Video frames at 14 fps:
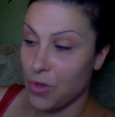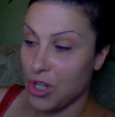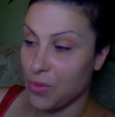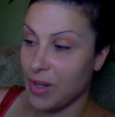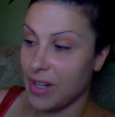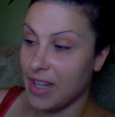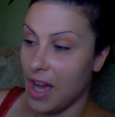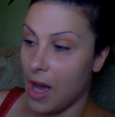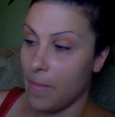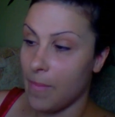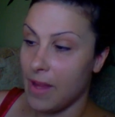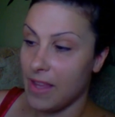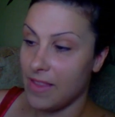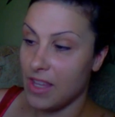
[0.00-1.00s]
which would
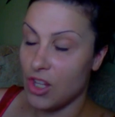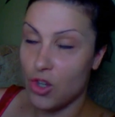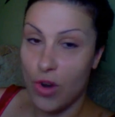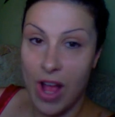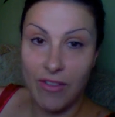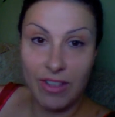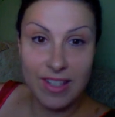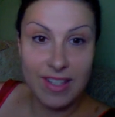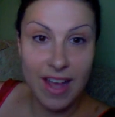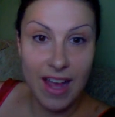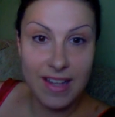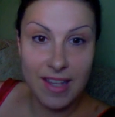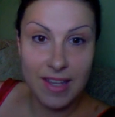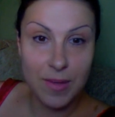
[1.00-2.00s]
come in the travel
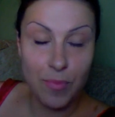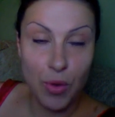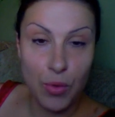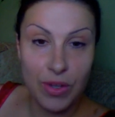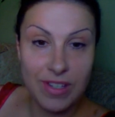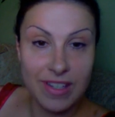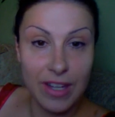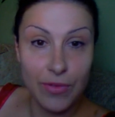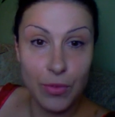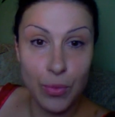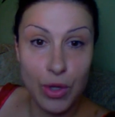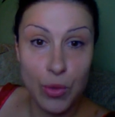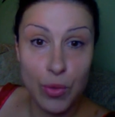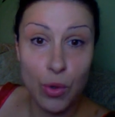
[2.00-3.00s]
size as a bonus gift
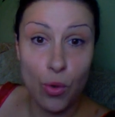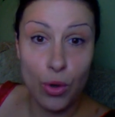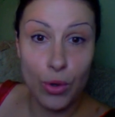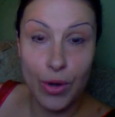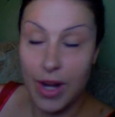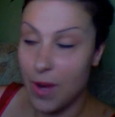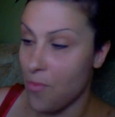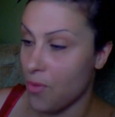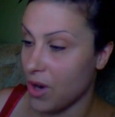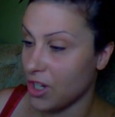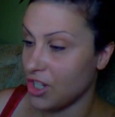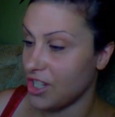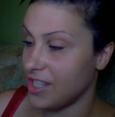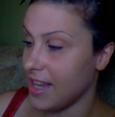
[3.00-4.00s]
when you would order any
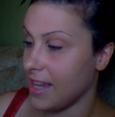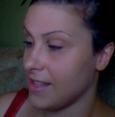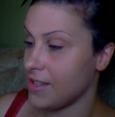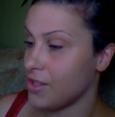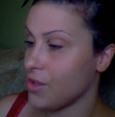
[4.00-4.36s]
brush set.